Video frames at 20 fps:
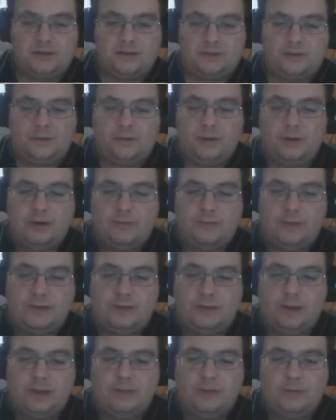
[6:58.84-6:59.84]
like showing
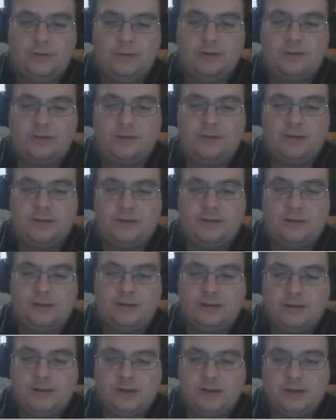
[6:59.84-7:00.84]
off that you can do it.
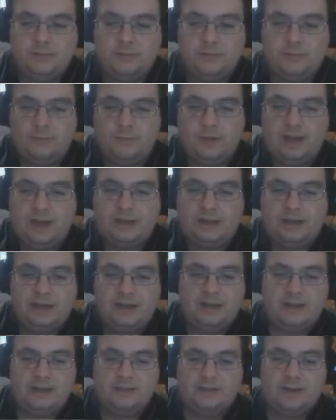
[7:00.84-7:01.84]

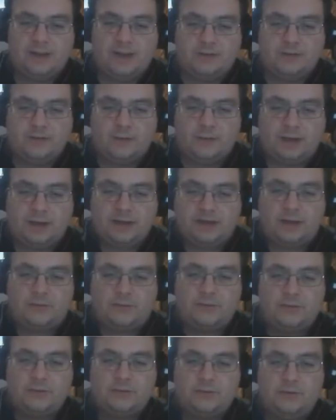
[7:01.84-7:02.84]
While DDD is alive, the
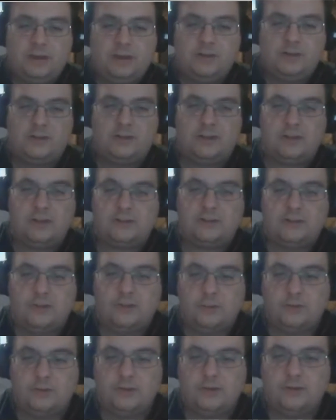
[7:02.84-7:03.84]
right half of the screen is a
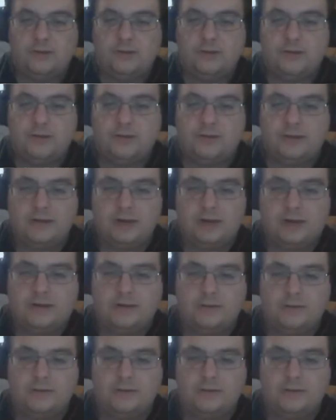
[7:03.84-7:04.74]
death zone, so you